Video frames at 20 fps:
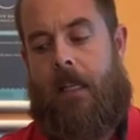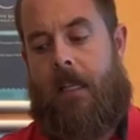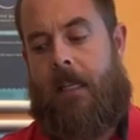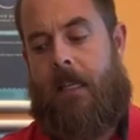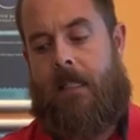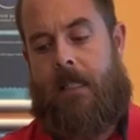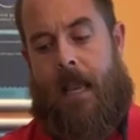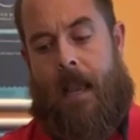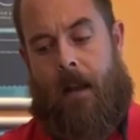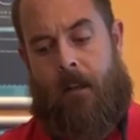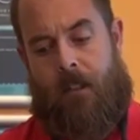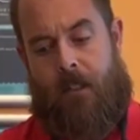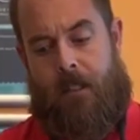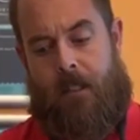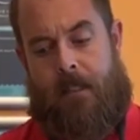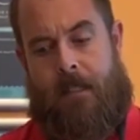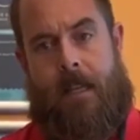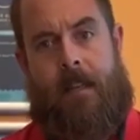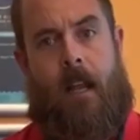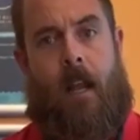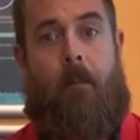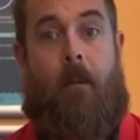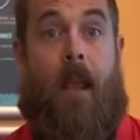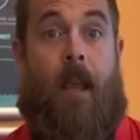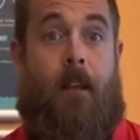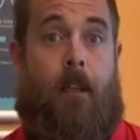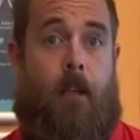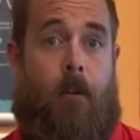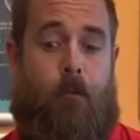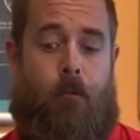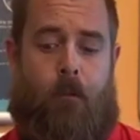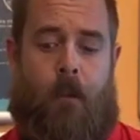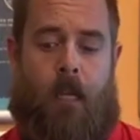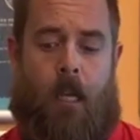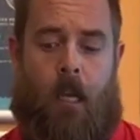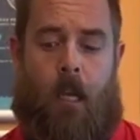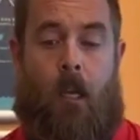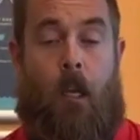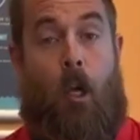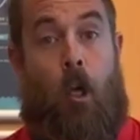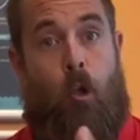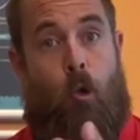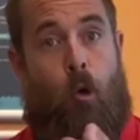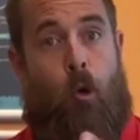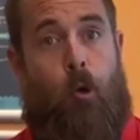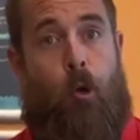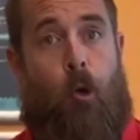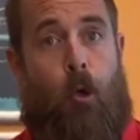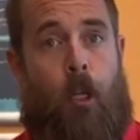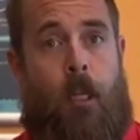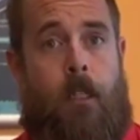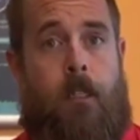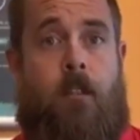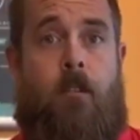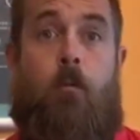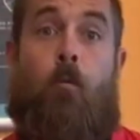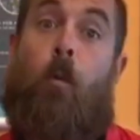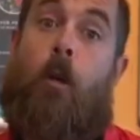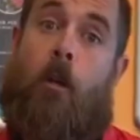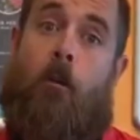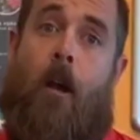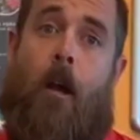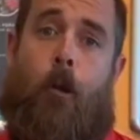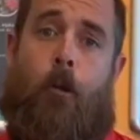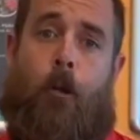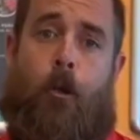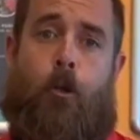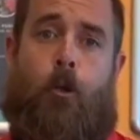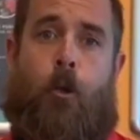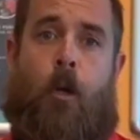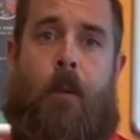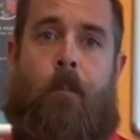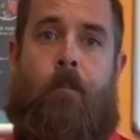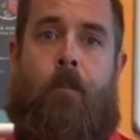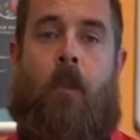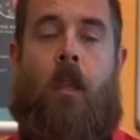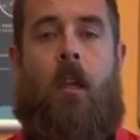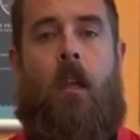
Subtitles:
is how to set up and configure your Nautilus when you're out on a trip.